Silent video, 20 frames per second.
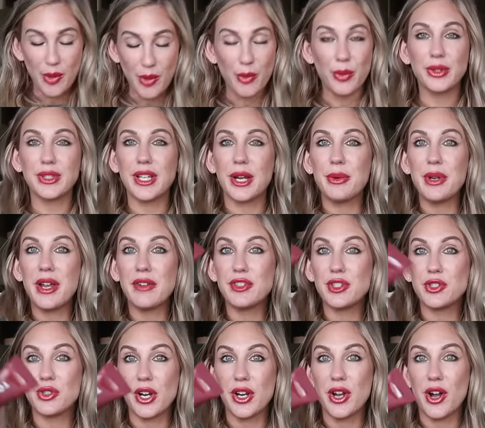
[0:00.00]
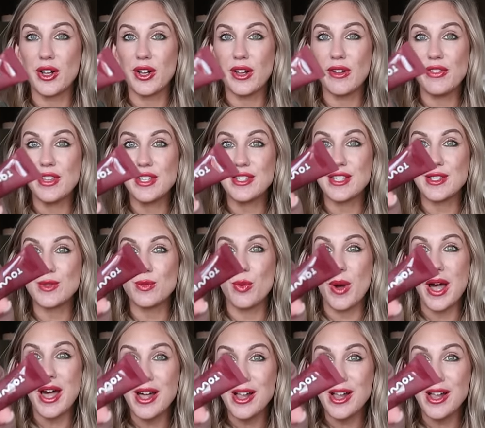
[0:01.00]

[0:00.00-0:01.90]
Well, now we have to try all of these as well.